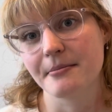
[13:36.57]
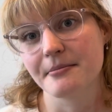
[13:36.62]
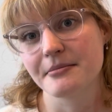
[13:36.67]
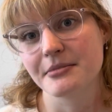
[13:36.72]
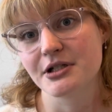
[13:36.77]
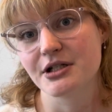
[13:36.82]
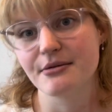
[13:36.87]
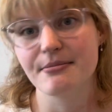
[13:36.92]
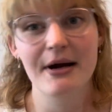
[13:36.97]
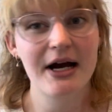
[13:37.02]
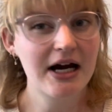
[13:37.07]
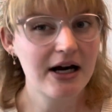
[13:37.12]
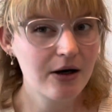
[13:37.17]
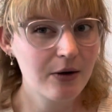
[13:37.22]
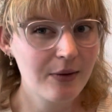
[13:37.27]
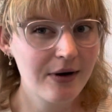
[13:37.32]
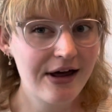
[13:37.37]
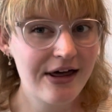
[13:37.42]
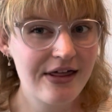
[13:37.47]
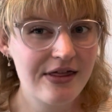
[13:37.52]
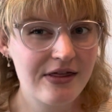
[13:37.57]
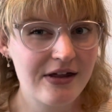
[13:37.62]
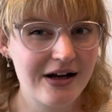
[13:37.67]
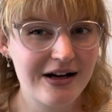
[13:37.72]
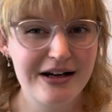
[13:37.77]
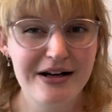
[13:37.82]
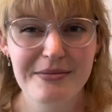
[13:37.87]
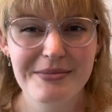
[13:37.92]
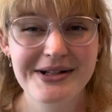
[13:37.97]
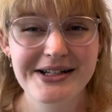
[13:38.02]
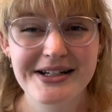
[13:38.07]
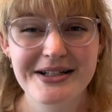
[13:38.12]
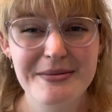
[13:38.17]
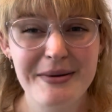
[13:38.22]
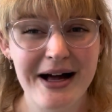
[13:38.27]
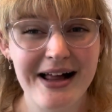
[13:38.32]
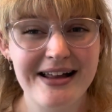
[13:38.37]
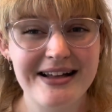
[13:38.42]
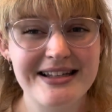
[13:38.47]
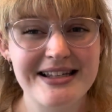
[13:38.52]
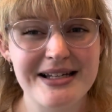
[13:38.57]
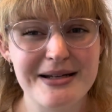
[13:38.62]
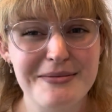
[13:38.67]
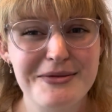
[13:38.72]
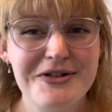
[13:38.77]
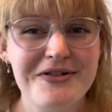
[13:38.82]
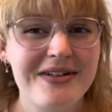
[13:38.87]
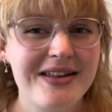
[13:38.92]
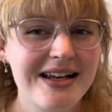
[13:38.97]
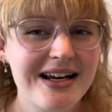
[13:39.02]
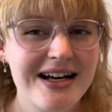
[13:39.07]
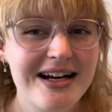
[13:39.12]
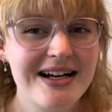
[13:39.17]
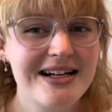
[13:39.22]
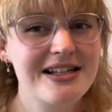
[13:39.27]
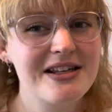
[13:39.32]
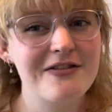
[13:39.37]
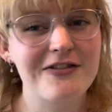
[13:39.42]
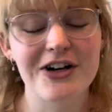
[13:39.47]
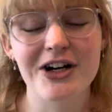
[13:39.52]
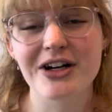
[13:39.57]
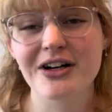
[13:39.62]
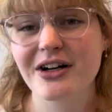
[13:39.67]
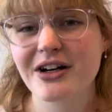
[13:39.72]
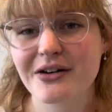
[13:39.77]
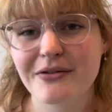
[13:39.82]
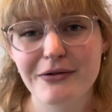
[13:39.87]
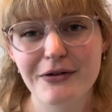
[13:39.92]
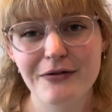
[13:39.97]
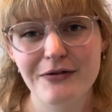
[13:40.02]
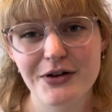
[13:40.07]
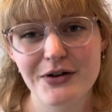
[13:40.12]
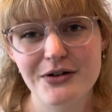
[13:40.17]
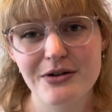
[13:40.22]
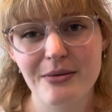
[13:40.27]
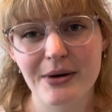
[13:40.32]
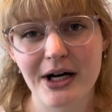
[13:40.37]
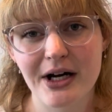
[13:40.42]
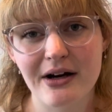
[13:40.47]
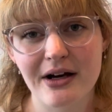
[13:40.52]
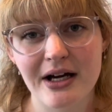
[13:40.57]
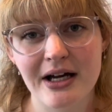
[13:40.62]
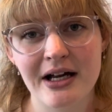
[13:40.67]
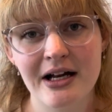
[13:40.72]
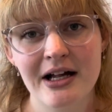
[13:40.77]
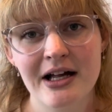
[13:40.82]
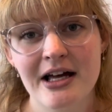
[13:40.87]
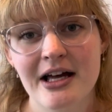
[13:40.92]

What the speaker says: to pair it with, and Knit Picks palette seems really nice. I've heard good reviews about it.